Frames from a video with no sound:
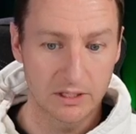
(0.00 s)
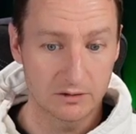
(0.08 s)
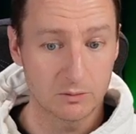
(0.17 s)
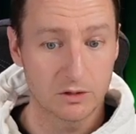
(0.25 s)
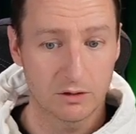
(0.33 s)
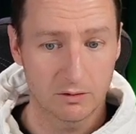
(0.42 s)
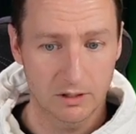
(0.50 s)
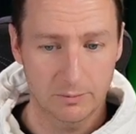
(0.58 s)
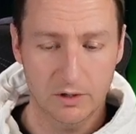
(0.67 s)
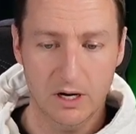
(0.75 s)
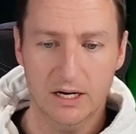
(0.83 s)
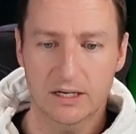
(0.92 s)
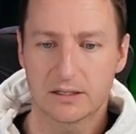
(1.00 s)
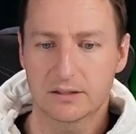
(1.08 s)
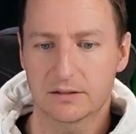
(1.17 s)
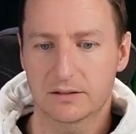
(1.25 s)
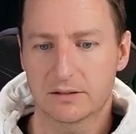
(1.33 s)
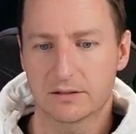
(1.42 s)
some curly
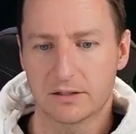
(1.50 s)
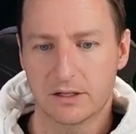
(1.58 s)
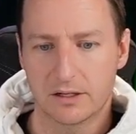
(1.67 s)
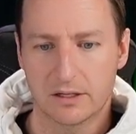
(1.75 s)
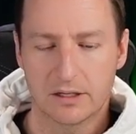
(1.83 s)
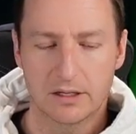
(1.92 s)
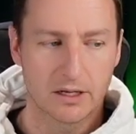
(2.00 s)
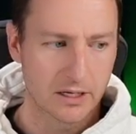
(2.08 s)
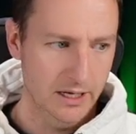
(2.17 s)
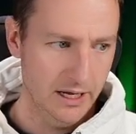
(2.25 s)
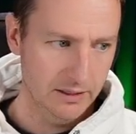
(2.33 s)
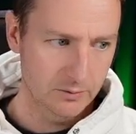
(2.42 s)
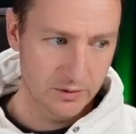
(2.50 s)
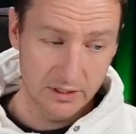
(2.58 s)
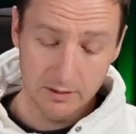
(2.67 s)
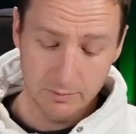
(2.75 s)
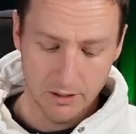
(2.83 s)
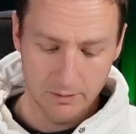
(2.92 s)
brackets. And within
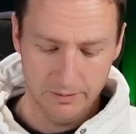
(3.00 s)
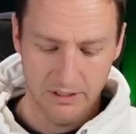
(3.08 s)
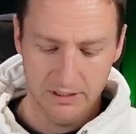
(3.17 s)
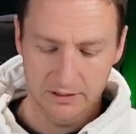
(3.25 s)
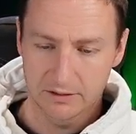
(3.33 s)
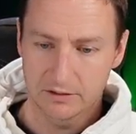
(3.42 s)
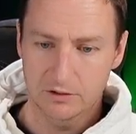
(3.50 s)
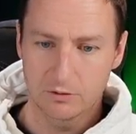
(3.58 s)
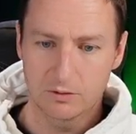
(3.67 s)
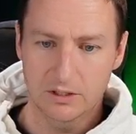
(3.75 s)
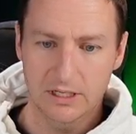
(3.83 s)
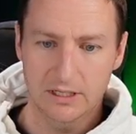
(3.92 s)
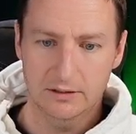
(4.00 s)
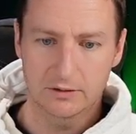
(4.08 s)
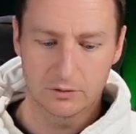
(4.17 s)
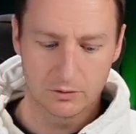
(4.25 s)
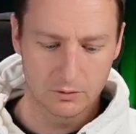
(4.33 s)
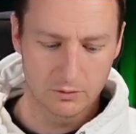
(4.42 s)
the properties, you need
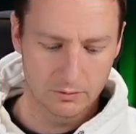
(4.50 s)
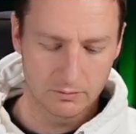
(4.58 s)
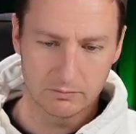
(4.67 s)
to,